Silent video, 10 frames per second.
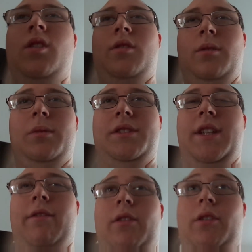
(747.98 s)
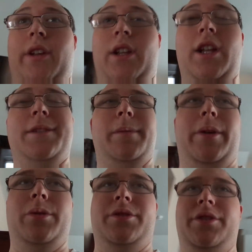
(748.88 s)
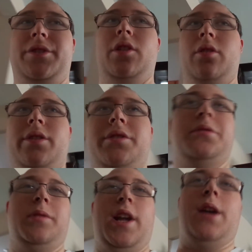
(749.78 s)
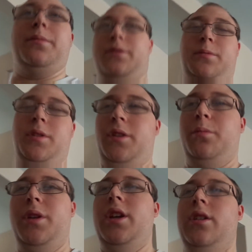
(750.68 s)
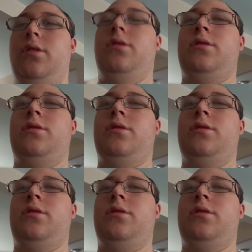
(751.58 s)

It wasn't even really a Let's Play, it was just, oh, this is what happens when you beat it.